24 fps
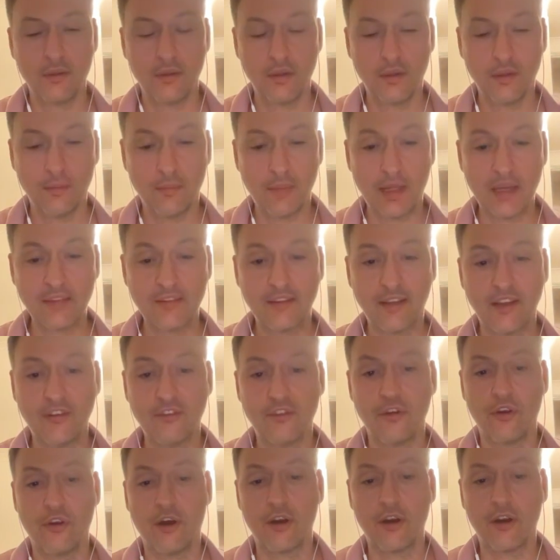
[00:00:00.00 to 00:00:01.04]
Black takes the
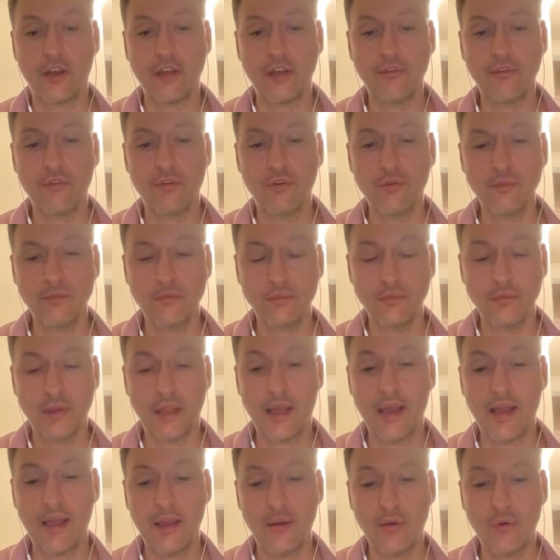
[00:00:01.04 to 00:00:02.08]
knight on e4,
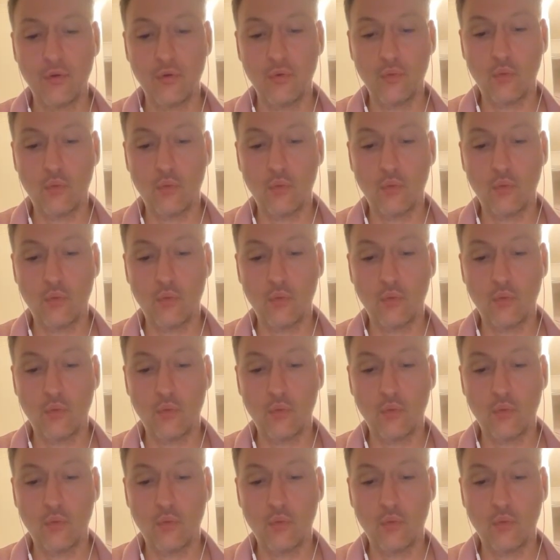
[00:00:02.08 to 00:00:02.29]
and